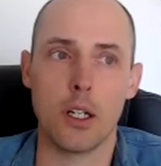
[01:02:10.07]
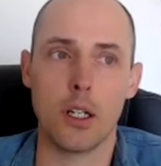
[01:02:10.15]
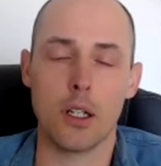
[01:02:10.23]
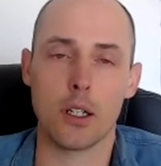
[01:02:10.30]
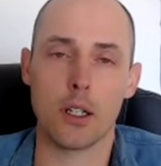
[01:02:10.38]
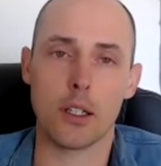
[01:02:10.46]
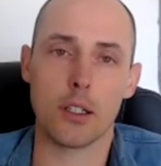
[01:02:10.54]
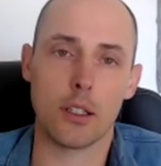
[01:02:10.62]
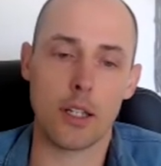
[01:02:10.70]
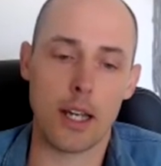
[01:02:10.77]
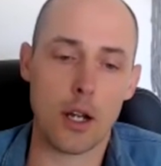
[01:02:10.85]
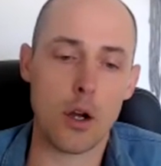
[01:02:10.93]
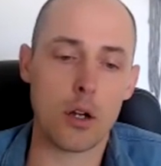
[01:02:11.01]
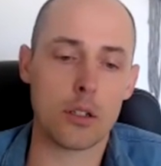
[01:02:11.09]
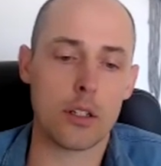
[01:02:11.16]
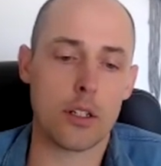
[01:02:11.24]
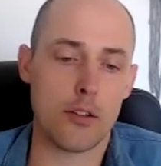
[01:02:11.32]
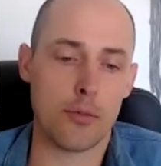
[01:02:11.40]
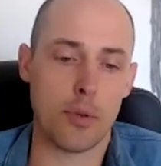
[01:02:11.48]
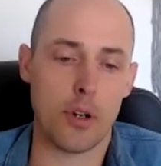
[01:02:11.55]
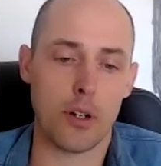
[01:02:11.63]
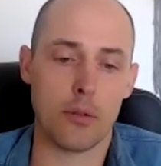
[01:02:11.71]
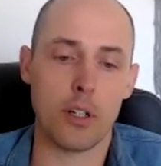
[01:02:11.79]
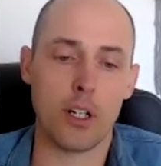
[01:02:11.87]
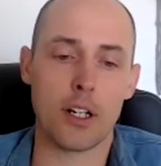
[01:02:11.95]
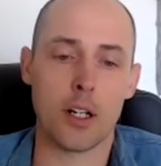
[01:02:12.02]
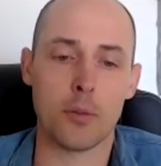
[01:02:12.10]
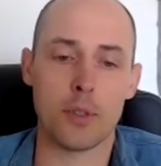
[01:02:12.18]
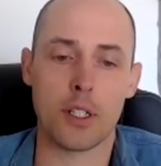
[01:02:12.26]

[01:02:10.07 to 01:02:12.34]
Again, that cognitive part really comes